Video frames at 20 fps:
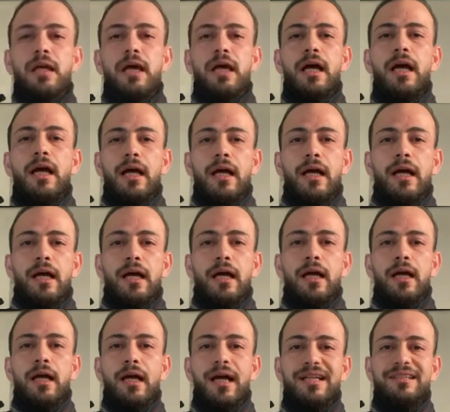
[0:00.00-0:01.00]

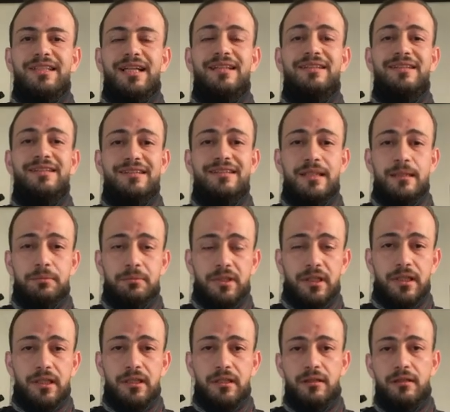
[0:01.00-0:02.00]
as
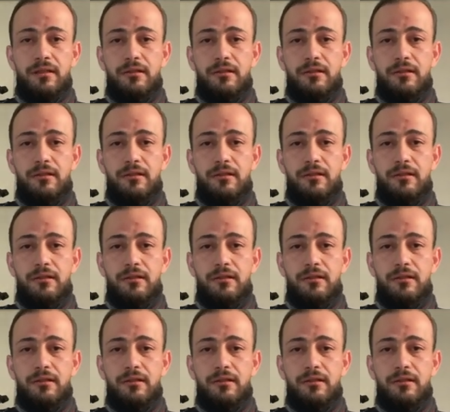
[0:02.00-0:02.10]
antiseptic